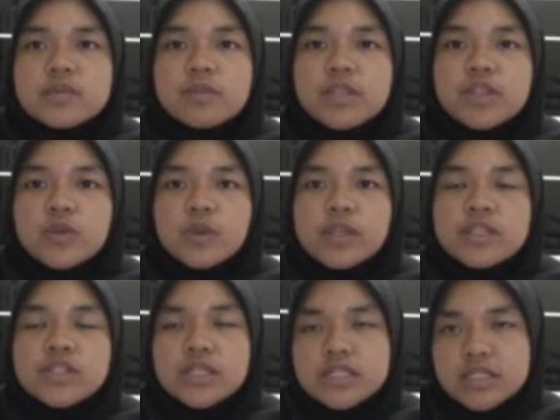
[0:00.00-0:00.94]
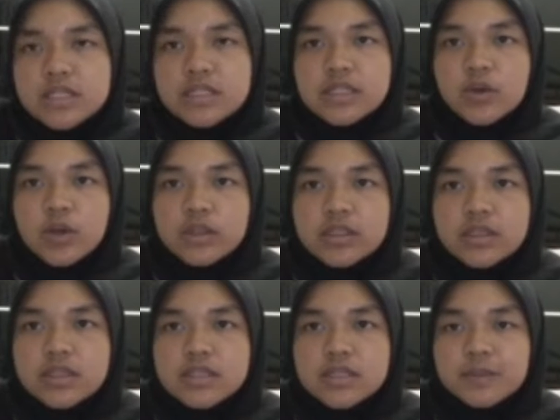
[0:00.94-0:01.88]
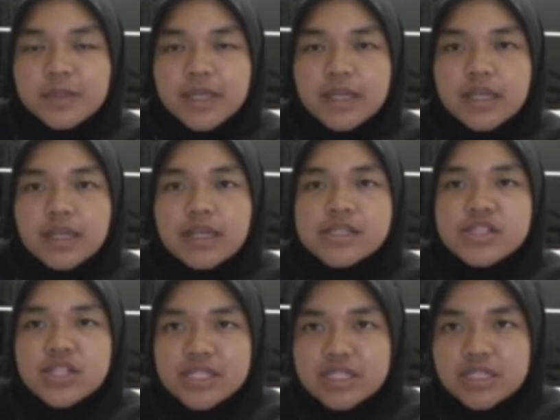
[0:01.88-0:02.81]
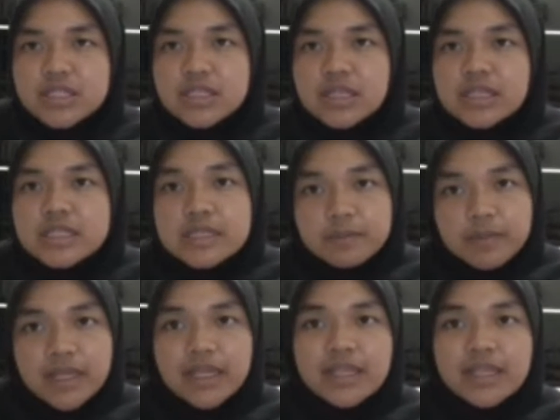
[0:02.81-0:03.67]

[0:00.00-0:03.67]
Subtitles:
between changes in quantity supply and changes in supply.